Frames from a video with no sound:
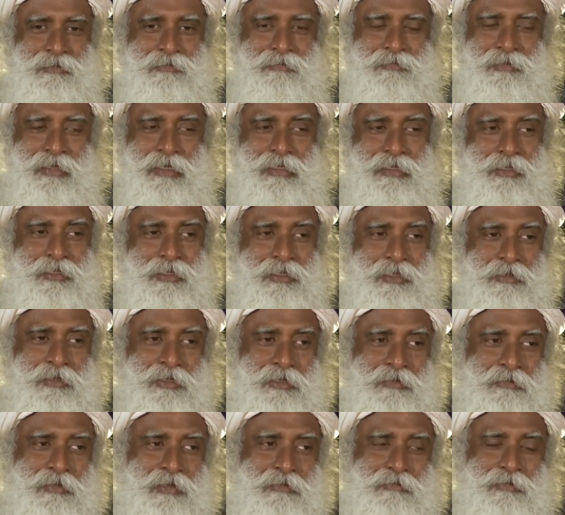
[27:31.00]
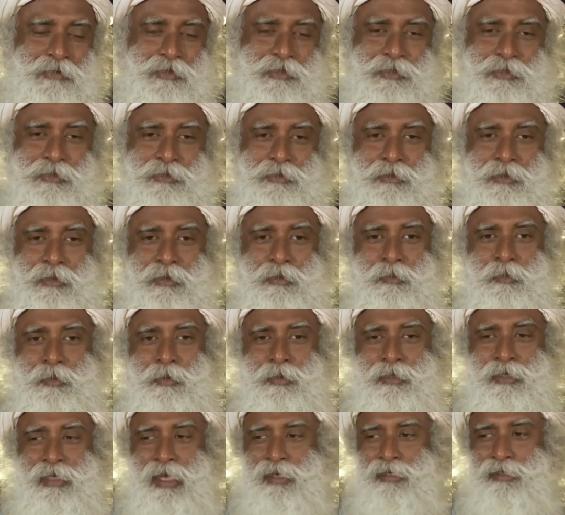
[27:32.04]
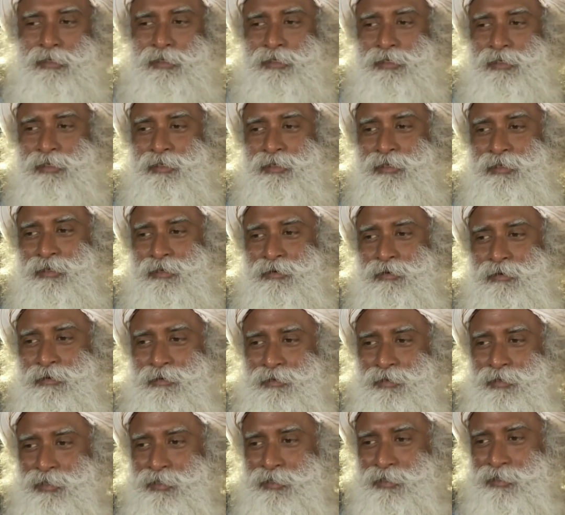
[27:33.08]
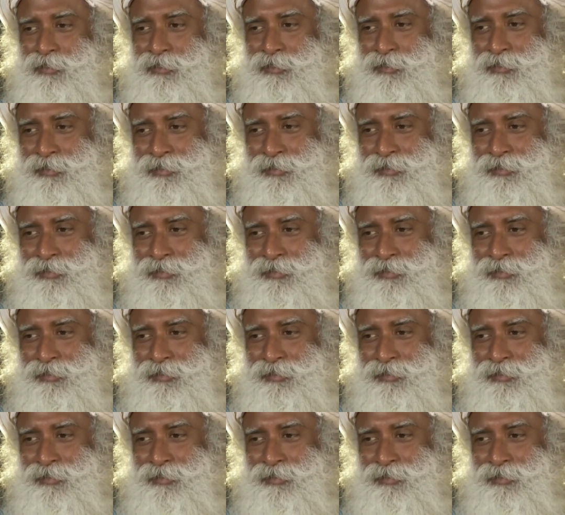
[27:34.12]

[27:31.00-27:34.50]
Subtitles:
fraternity will for sure protest on this,